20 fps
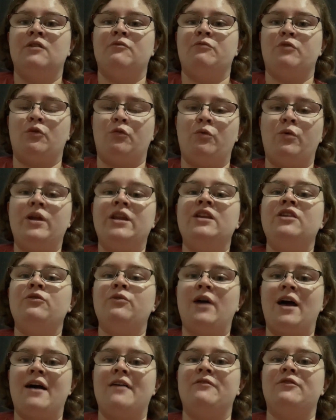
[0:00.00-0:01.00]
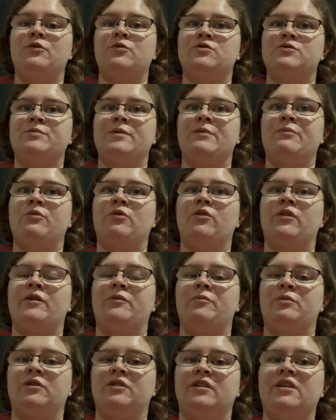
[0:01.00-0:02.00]
But when you have those people
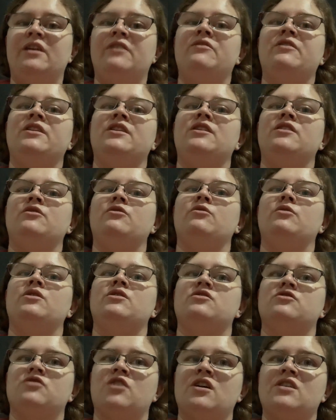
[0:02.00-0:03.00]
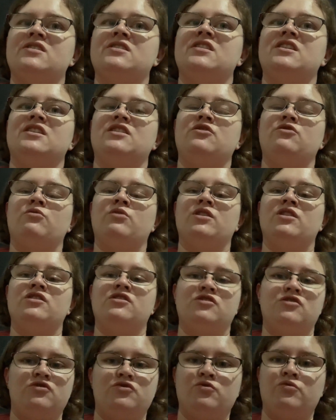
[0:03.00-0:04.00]
that believe in you and trust that you can
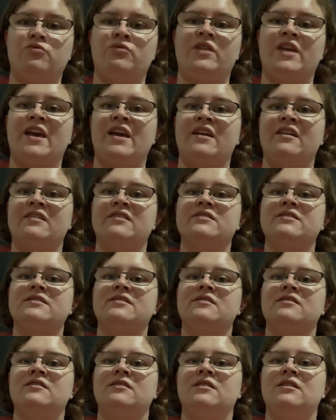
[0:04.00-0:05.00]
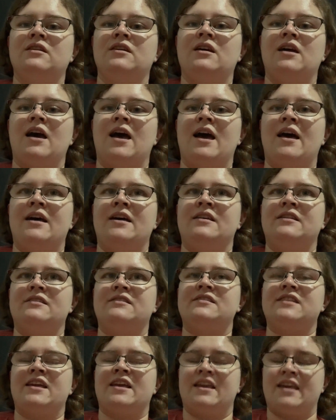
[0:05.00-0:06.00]
do things and
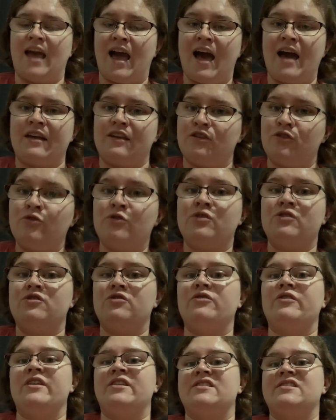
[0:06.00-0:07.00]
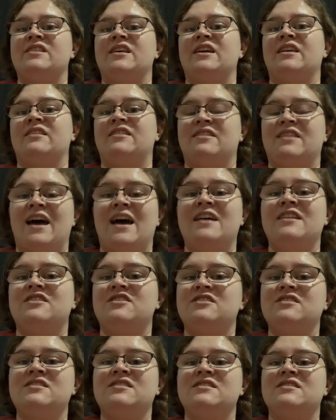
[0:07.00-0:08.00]
say, yeah, you can do this, like that
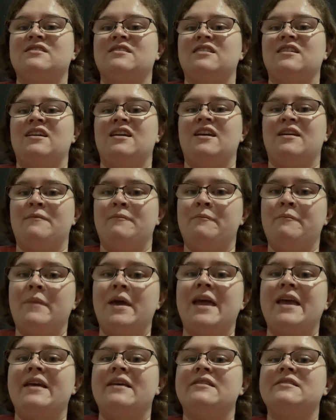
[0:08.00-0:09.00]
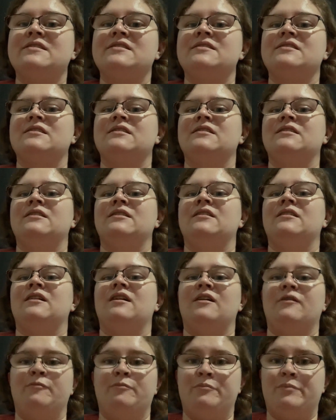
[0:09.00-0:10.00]
just makes
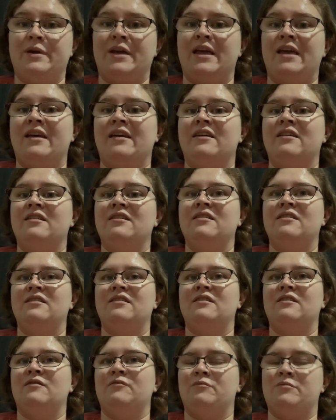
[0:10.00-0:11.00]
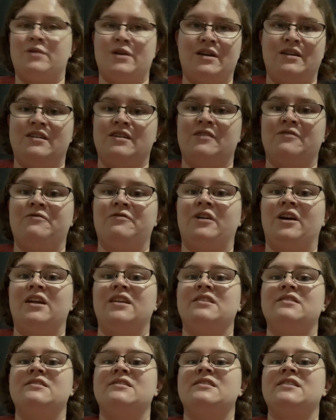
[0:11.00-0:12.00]
a big, big
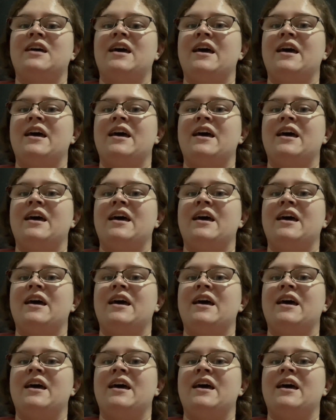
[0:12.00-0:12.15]
difference.